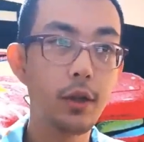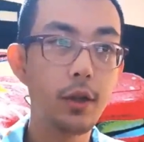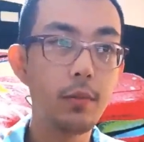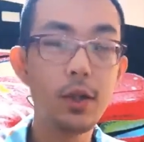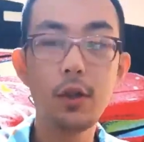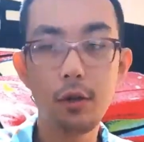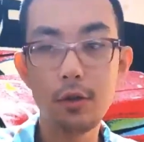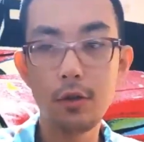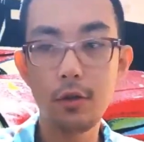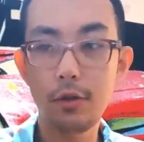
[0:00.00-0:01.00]

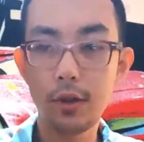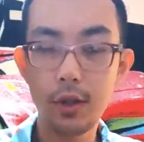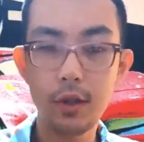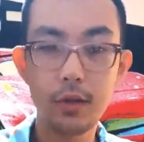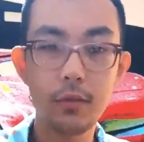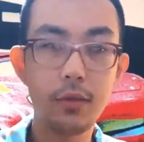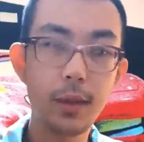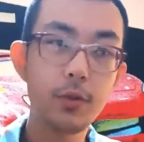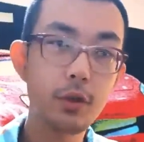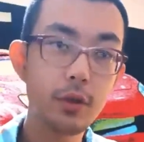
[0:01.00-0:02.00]
because of this
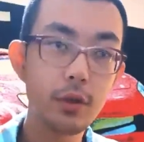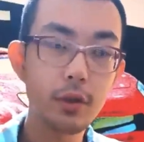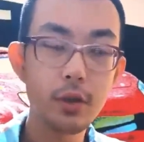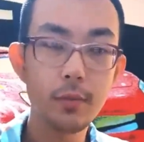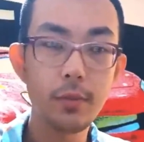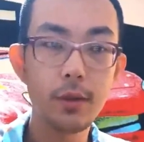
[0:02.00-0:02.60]
web journalism,